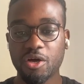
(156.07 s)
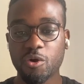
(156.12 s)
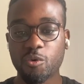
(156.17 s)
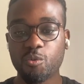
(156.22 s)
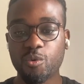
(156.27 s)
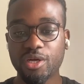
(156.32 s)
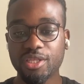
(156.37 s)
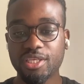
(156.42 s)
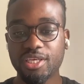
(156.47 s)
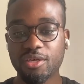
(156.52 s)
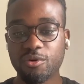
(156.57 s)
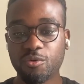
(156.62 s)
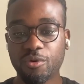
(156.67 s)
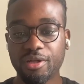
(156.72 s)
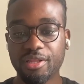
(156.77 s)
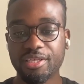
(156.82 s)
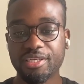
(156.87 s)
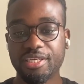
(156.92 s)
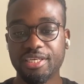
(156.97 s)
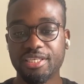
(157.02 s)
What key
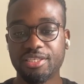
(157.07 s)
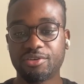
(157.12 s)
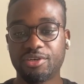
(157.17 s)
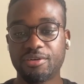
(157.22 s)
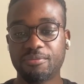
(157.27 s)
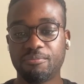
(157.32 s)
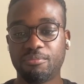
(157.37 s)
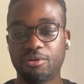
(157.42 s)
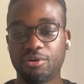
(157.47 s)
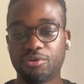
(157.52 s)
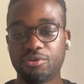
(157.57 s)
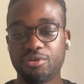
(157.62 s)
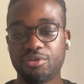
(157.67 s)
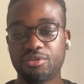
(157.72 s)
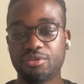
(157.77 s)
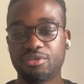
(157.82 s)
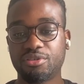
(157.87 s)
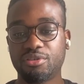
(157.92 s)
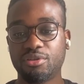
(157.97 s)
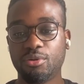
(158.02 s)
qualities are
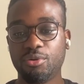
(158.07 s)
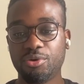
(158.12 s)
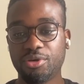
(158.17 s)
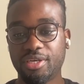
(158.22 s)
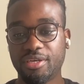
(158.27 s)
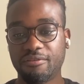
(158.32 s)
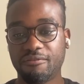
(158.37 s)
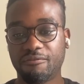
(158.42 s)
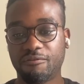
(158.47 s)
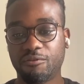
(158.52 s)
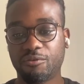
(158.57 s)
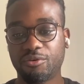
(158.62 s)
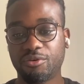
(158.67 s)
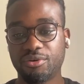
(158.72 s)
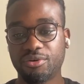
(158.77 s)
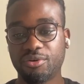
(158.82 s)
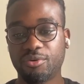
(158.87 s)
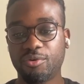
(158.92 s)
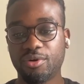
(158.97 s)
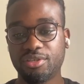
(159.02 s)
employers looking for?
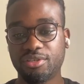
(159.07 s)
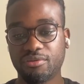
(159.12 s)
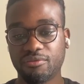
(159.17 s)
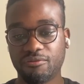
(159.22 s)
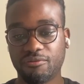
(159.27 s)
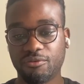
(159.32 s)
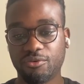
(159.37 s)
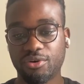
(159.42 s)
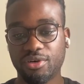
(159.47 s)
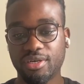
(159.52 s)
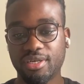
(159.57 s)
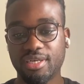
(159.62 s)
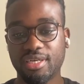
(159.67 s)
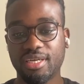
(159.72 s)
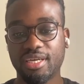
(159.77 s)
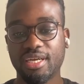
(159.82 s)
Question 4.